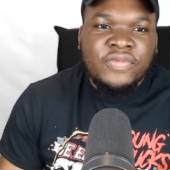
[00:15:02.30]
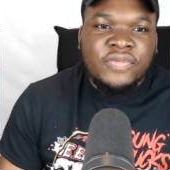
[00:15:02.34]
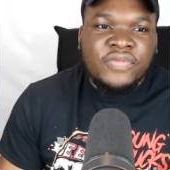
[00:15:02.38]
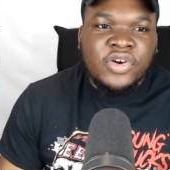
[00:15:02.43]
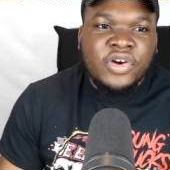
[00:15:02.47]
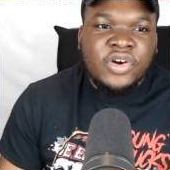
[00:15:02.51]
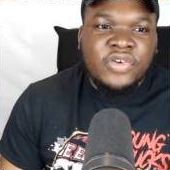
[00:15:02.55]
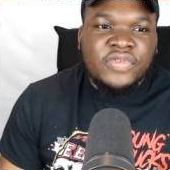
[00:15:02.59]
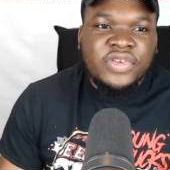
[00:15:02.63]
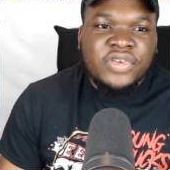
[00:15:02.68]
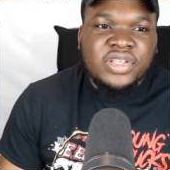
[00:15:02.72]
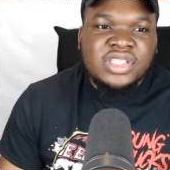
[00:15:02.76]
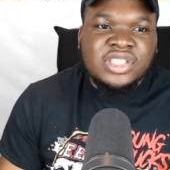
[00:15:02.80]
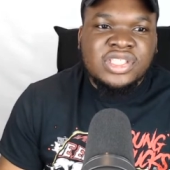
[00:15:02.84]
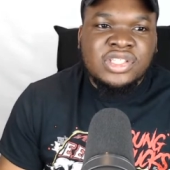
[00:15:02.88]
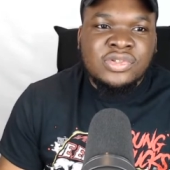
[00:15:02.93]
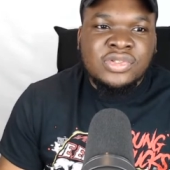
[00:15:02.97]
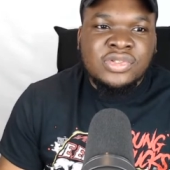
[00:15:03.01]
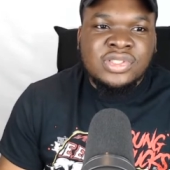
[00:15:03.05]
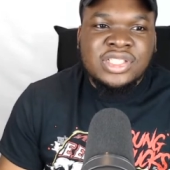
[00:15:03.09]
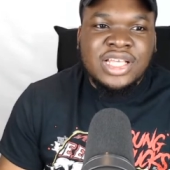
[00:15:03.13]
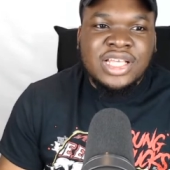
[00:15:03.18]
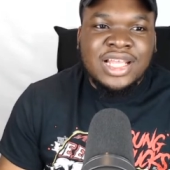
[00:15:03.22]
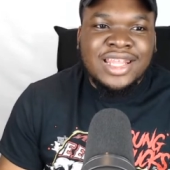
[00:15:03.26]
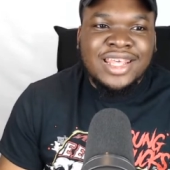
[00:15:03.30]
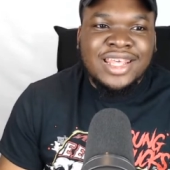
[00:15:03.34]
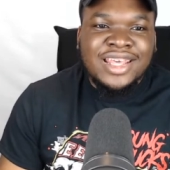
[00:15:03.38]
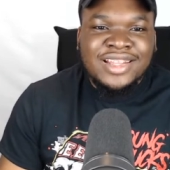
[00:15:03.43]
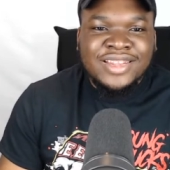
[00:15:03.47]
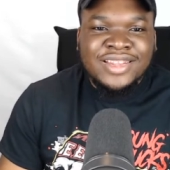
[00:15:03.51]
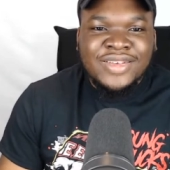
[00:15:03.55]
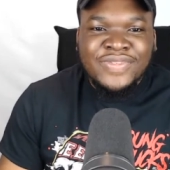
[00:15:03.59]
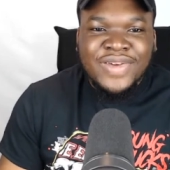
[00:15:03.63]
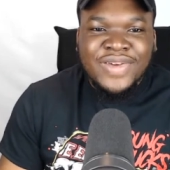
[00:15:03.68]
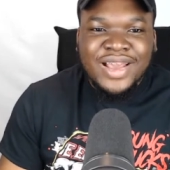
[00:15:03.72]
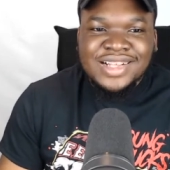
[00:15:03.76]
Velvet, still selling
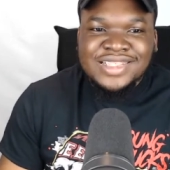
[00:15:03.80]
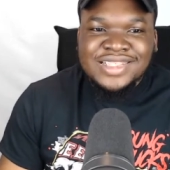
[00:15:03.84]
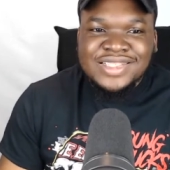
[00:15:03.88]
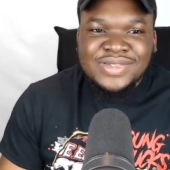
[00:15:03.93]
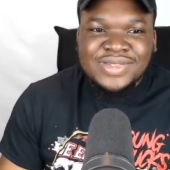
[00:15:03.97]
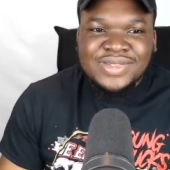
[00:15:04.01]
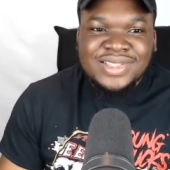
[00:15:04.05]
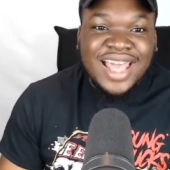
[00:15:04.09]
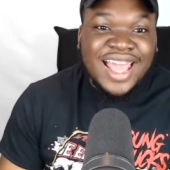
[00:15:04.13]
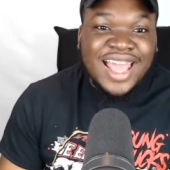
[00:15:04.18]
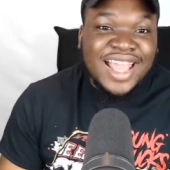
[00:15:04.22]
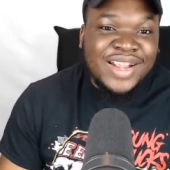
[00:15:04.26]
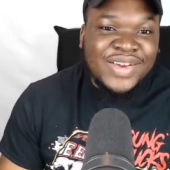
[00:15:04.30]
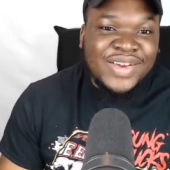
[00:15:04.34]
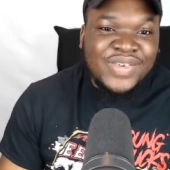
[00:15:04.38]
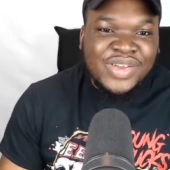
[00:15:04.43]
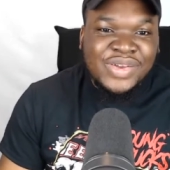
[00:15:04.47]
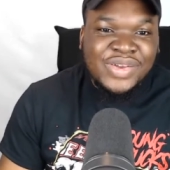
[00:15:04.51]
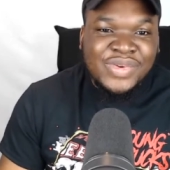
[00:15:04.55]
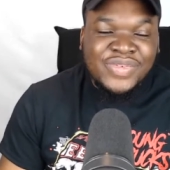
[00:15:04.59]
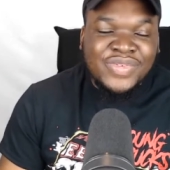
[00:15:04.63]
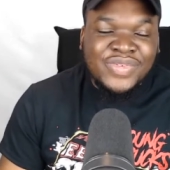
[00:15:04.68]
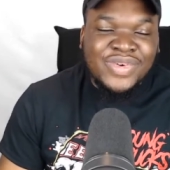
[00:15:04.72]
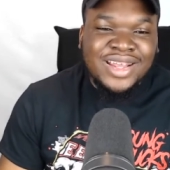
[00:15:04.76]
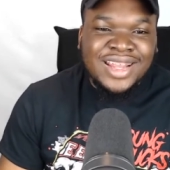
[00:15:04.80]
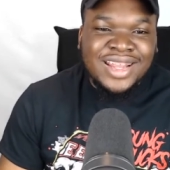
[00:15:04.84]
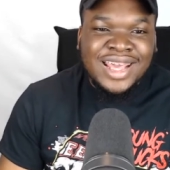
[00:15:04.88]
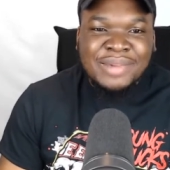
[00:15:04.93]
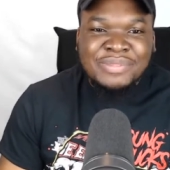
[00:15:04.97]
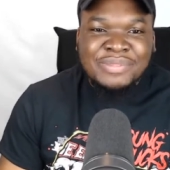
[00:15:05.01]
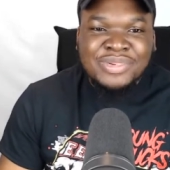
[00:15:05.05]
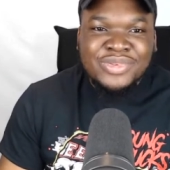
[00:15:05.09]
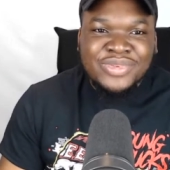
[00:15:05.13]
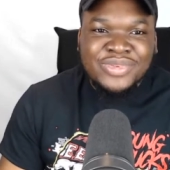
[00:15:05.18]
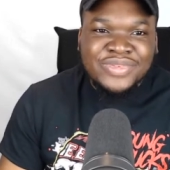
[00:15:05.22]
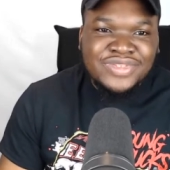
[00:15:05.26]
the fact she was angry with what had
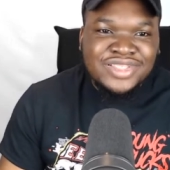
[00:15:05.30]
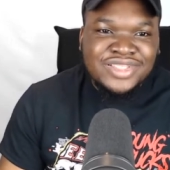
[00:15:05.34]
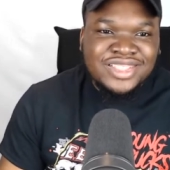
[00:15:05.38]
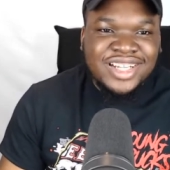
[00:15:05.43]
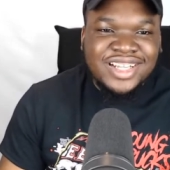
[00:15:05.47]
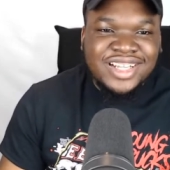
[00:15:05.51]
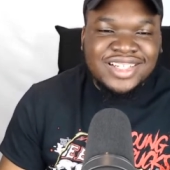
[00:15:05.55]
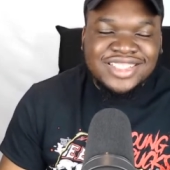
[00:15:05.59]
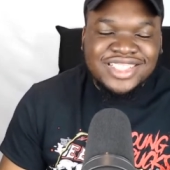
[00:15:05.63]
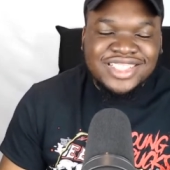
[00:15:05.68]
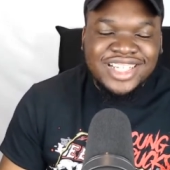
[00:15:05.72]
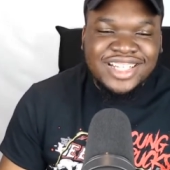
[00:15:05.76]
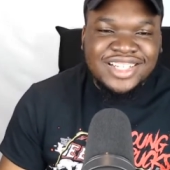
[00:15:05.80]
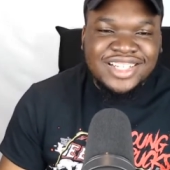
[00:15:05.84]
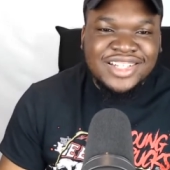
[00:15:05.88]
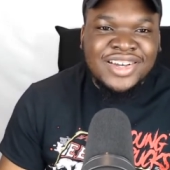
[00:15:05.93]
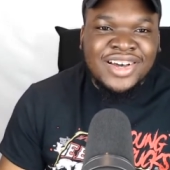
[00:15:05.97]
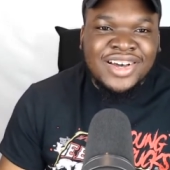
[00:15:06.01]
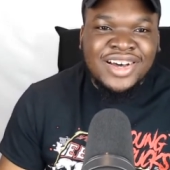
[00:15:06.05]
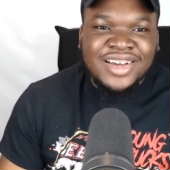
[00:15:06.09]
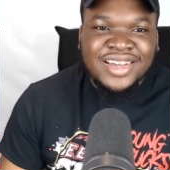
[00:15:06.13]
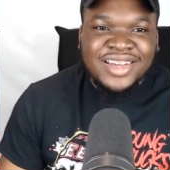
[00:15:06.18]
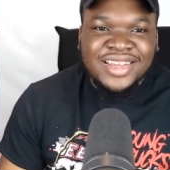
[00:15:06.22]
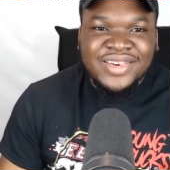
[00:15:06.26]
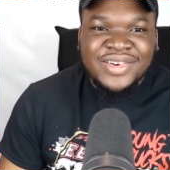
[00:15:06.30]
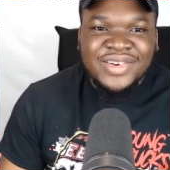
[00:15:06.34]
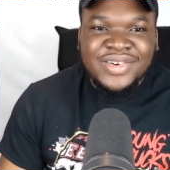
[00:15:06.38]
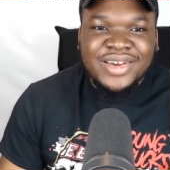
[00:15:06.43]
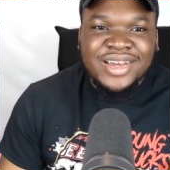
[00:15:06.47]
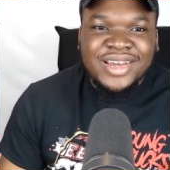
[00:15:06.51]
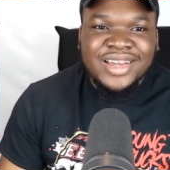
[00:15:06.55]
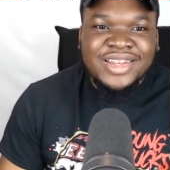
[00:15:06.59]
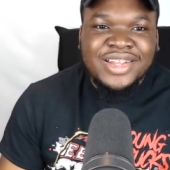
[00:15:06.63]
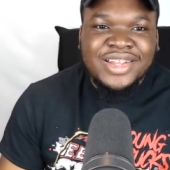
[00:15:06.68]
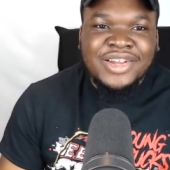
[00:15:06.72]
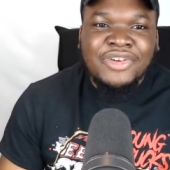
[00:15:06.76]
happened with Jade Cargill
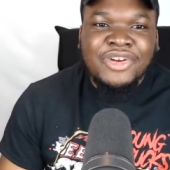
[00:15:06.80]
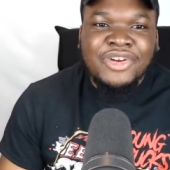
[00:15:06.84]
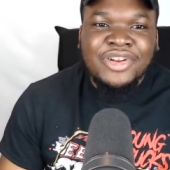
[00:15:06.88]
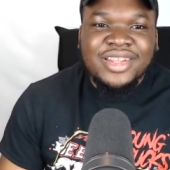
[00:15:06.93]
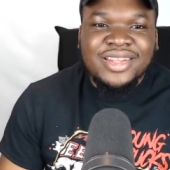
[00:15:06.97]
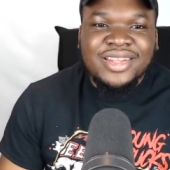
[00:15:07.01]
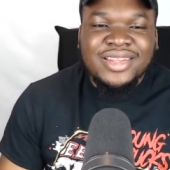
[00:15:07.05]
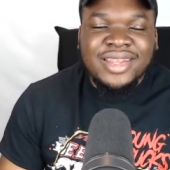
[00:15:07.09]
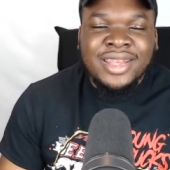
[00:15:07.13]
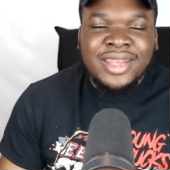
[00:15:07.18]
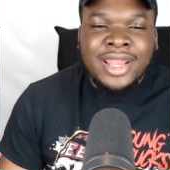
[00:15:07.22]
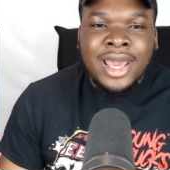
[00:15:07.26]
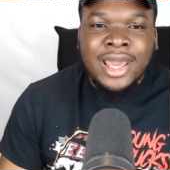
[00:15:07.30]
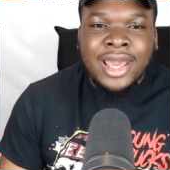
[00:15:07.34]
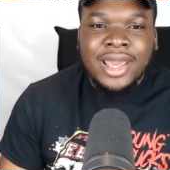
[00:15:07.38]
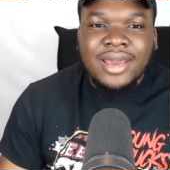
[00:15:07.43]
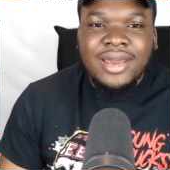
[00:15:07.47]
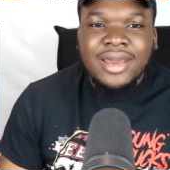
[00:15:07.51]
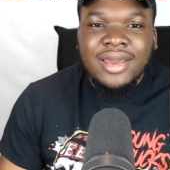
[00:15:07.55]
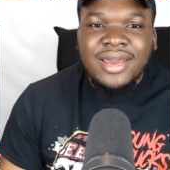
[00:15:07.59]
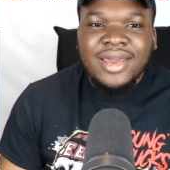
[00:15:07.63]
earlier on in the night.